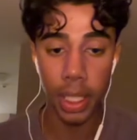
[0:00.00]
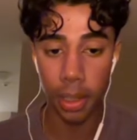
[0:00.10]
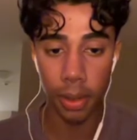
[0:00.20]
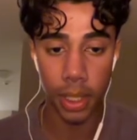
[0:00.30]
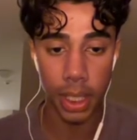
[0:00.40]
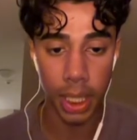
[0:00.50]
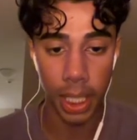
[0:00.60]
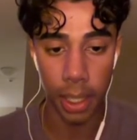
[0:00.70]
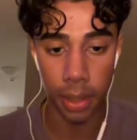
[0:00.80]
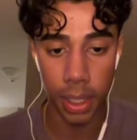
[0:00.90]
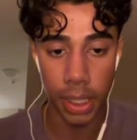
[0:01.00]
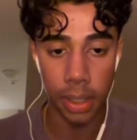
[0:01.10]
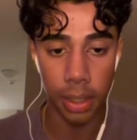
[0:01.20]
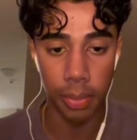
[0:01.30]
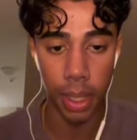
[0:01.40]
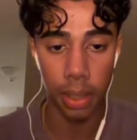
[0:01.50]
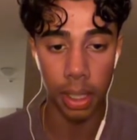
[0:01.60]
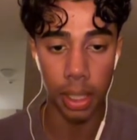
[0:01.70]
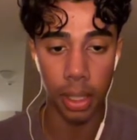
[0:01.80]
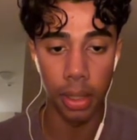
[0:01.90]
you could see now this barely
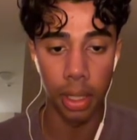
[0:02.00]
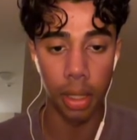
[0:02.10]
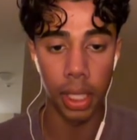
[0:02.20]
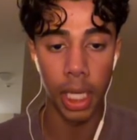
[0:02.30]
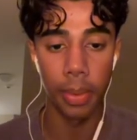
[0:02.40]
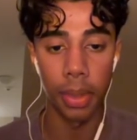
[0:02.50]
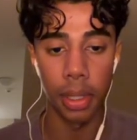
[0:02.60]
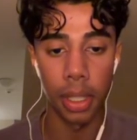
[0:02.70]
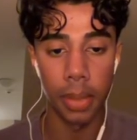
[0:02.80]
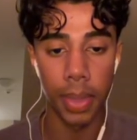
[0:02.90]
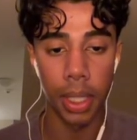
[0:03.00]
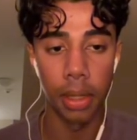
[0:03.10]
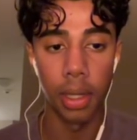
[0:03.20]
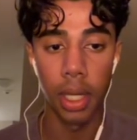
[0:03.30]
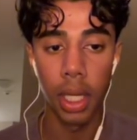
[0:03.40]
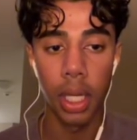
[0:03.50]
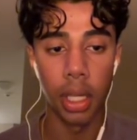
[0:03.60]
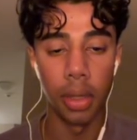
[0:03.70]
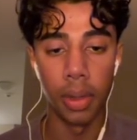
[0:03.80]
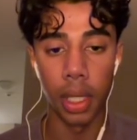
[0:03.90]
nothing happened on this pair.
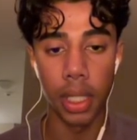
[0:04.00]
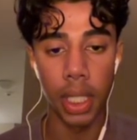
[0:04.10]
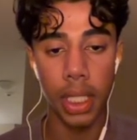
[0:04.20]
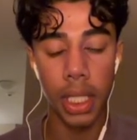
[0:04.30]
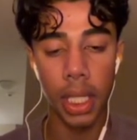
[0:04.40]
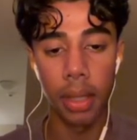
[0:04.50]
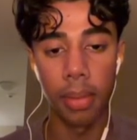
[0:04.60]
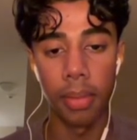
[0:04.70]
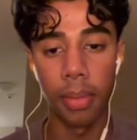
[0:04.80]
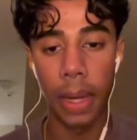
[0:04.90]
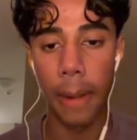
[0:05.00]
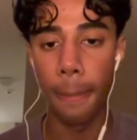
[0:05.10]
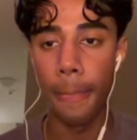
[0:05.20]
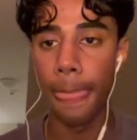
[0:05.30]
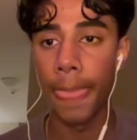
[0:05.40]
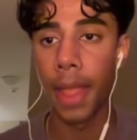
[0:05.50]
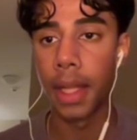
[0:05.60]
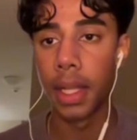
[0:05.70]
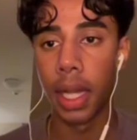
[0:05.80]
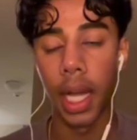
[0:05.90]
We got 6 a.m.
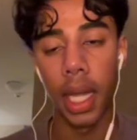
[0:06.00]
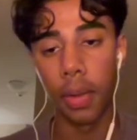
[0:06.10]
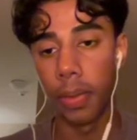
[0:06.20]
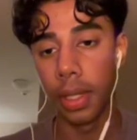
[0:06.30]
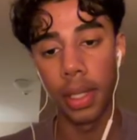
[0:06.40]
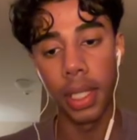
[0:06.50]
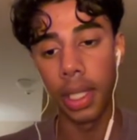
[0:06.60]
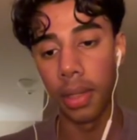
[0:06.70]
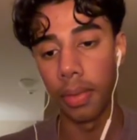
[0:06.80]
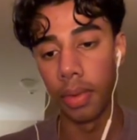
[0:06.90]
I really